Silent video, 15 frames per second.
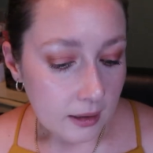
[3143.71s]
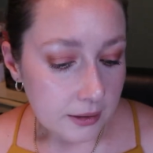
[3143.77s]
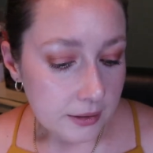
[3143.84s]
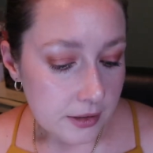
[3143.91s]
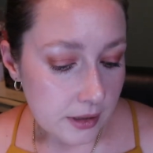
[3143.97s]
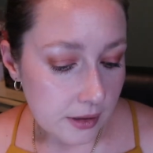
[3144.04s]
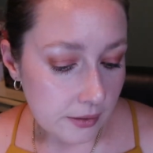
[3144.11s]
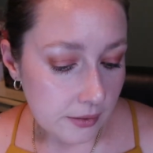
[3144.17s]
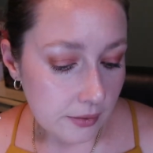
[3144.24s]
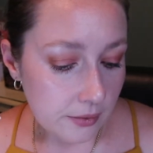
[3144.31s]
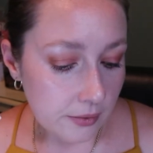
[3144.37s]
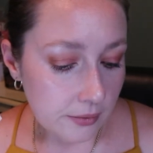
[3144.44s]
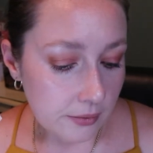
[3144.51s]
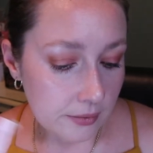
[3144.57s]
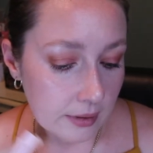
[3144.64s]

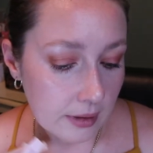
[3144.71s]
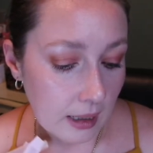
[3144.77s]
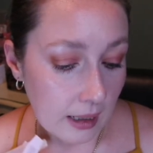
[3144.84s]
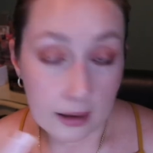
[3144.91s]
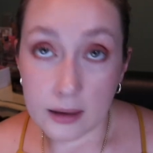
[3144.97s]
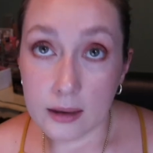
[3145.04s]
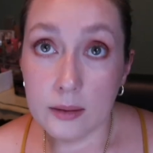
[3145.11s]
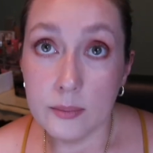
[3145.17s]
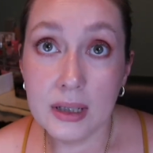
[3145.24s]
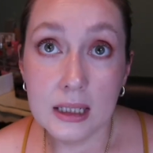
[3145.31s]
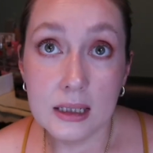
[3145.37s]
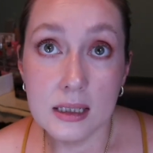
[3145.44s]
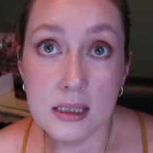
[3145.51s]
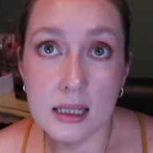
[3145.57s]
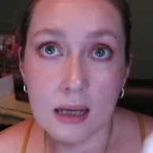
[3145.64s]
So I
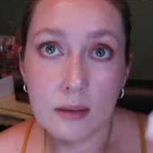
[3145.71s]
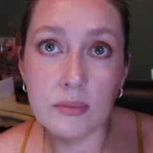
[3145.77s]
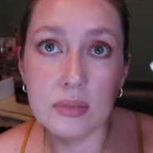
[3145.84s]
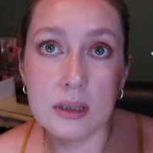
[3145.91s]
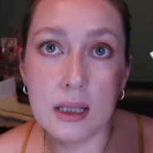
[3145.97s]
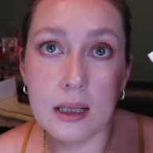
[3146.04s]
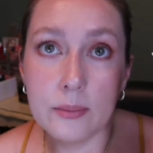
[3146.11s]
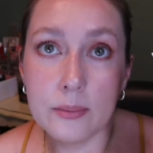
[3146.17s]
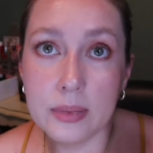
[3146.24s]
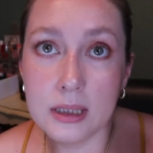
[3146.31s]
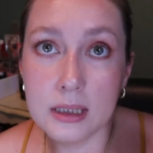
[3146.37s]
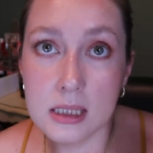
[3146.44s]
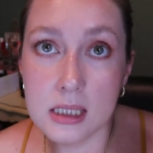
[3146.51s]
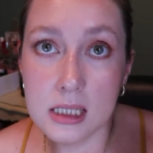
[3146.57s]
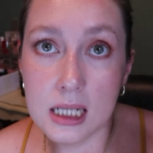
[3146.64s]
picked the sample up
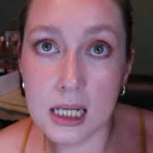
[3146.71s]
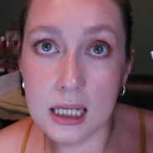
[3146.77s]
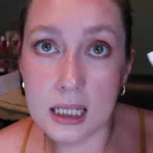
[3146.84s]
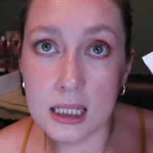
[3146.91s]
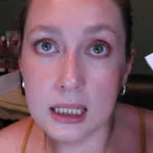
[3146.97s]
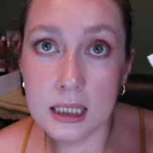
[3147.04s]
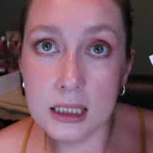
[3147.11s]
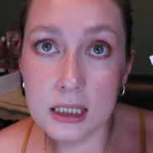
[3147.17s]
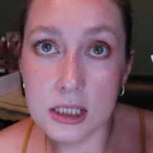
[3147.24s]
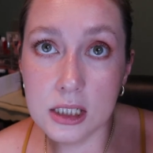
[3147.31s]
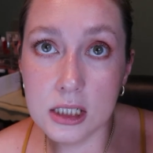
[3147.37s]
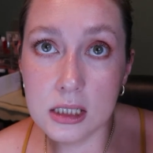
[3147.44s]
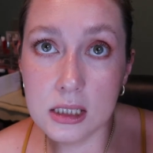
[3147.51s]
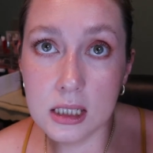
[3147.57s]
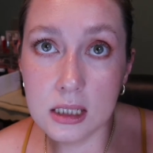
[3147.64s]
instead and it's
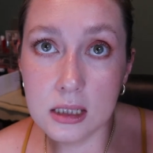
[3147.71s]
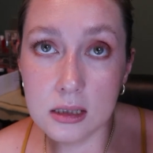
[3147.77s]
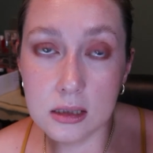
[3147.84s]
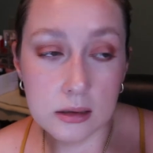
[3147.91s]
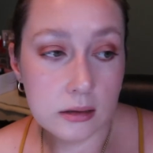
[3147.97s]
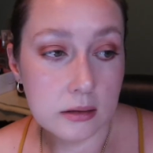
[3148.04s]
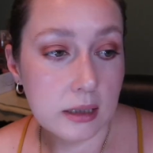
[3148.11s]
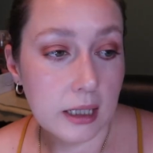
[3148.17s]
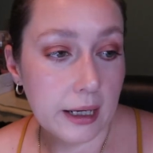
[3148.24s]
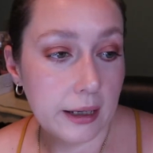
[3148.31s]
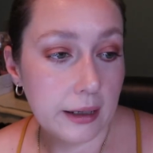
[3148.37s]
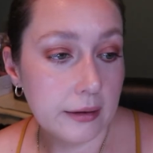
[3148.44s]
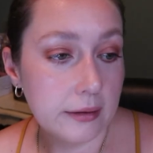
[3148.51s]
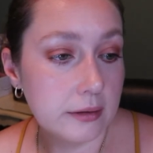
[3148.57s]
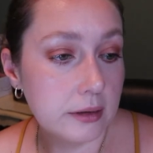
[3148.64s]
just this little
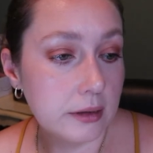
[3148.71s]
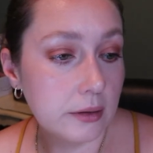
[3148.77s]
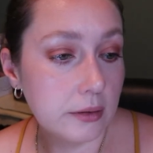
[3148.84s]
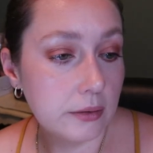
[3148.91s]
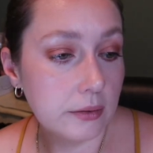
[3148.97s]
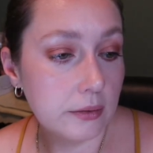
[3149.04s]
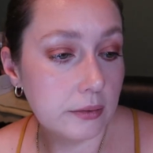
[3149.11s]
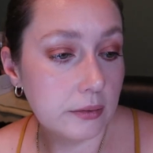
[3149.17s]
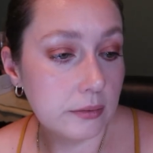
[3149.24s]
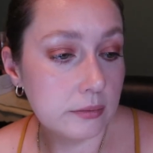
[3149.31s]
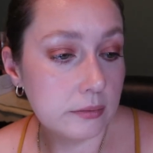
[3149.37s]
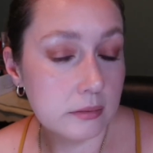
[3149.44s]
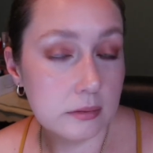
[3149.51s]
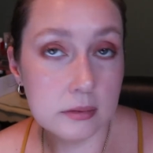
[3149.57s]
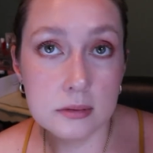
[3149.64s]
guy. So
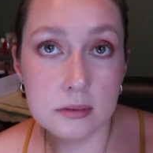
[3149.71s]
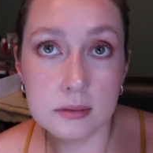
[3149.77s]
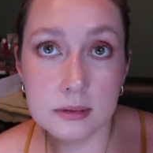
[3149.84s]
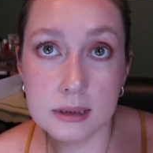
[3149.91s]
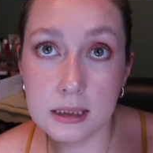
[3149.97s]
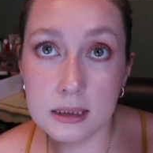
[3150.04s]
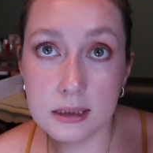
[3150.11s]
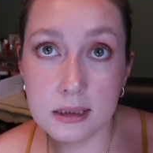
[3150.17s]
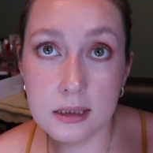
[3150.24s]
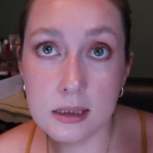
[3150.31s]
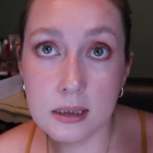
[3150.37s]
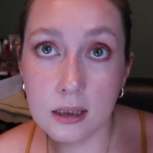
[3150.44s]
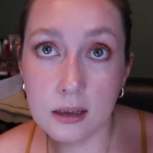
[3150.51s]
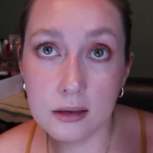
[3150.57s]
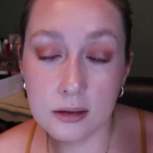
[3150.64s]
this is
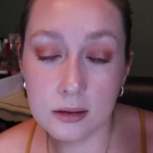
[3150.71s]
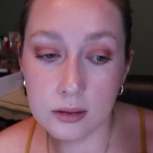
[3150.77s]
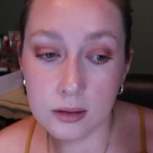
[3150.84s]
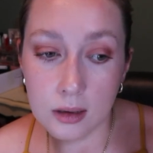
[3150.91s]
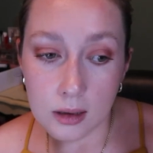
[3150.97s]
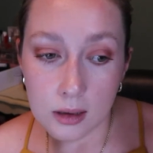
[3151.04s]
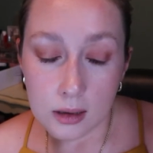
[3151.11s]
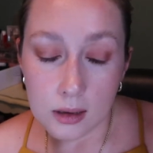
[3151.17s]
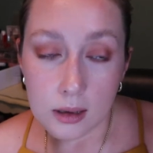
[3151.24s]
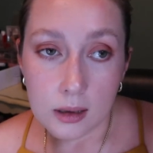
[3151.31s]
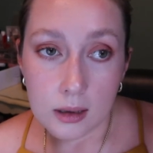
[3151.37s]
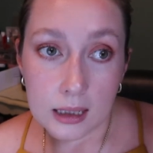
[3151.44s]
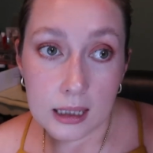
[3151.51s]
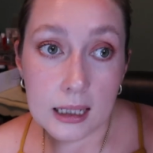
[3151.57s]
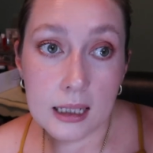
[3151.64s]
another,
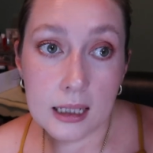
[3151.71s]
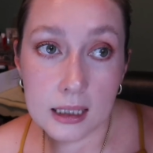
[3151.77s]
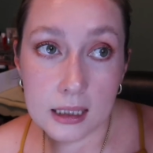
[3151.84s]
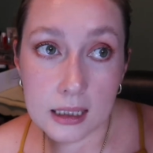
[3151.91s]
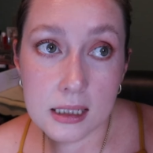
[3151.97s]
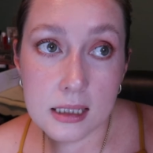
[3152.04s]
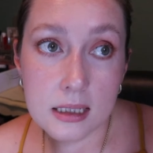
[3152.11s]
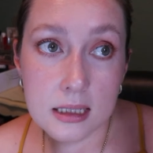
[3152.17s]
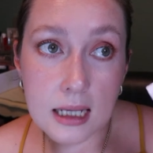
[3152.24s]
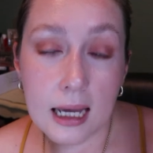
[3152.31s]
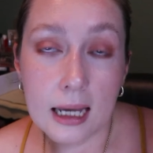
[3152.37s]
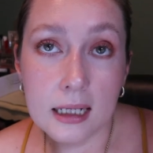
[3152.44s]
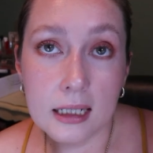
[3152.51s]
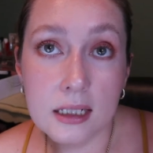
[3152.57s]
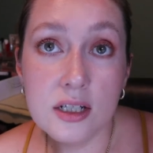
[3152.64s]
it is
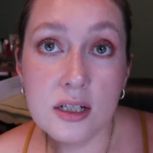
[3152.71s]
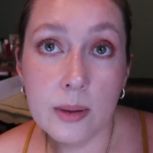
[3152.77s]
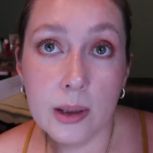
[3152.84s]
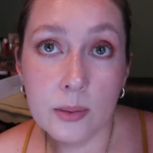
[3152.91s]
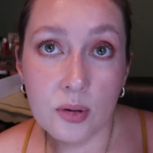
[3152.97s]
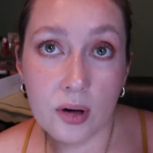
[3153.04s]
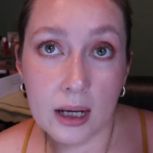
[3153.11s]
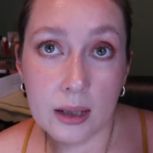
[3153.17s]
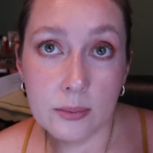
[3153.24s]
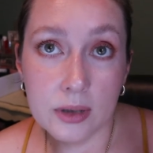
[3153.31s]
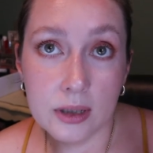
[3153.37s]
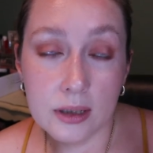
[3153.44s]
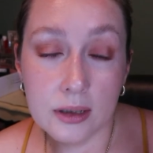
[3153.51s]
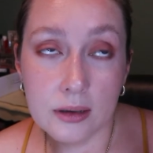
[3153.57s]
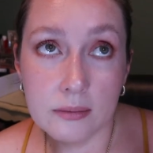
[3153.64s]
adding to my
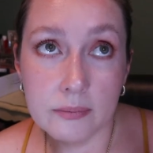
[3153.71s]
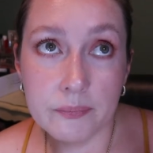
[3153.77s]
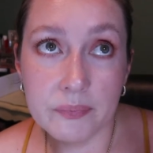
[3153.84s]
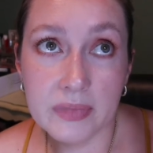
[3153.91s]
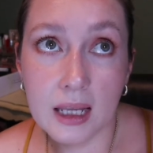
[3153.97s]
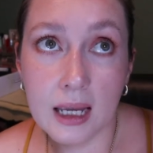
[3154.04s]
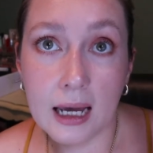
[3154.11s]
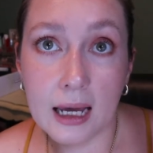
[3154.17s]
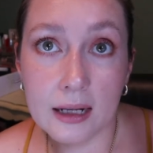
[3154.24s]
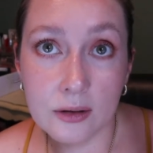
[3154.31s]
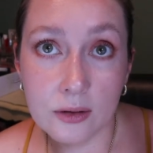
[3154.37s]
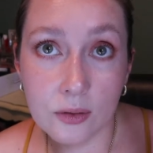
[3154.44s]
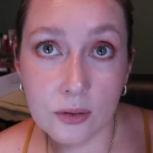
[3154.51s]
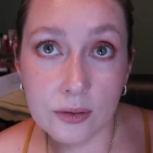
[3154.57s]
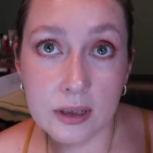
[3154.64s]
primer
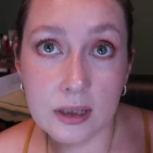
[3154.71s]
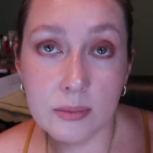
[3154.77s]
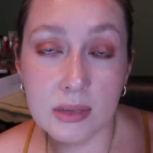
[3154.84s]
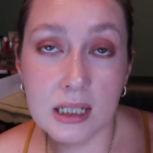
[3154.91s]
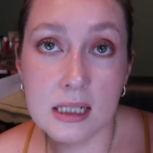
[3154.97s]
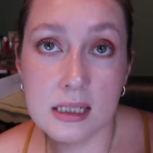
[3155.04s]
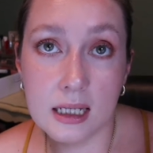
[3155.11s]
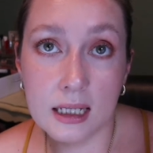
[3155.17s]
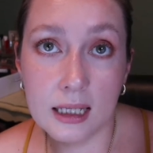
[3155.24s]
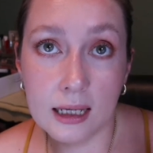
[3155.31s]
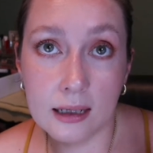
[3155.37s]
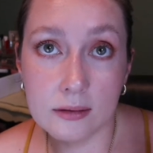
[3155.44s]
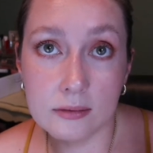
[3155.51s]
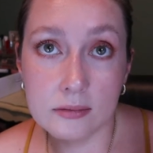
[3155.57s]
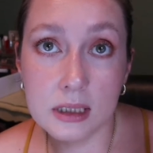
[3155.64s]
category because I
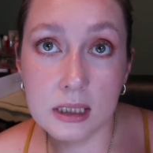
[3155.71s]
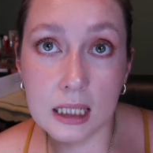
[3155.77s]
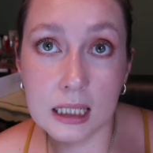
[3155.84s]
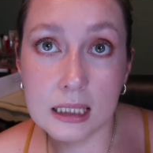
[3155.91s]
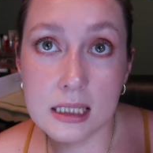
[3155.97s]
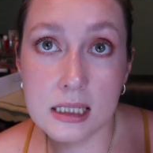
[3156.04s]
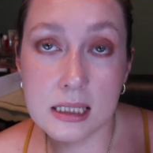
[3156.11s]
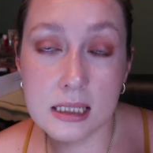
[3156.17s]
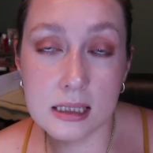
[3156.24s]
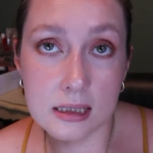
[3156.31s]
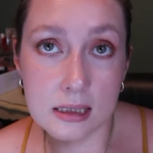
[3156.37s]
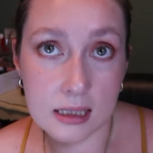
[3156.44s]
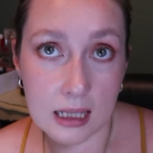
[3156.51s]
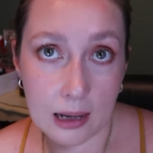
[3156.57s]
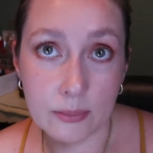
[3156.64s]
count deluxe
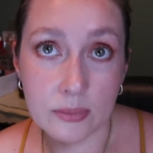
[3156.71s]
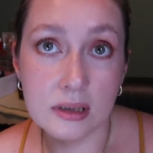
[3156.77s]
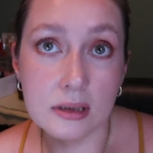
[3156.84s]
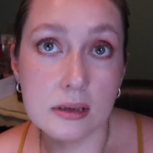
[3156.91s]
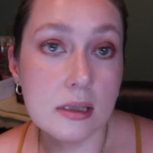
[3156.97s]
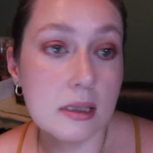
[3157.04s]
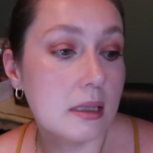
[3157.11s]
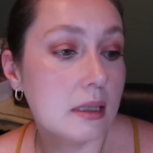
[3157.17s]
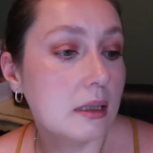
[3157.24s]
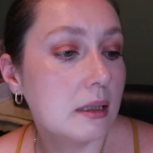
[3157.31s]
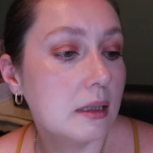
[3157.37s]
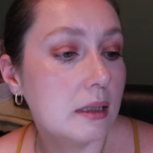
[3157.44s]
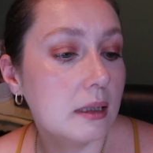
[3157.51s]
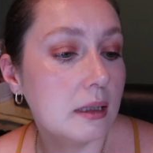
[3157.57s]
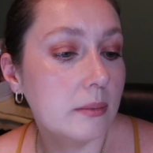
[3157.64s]
samples
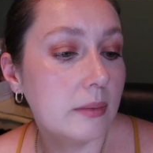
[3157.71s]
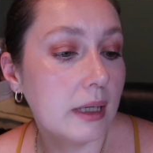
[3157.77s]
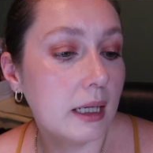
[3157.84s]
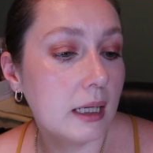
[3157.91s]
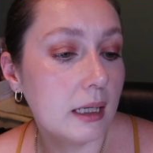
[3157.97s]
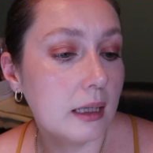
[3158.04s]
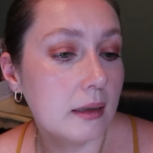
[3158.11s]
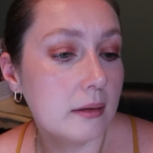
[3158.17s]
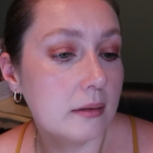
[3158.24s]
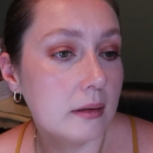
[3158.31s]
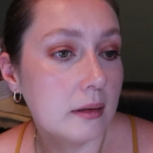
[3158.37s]
in my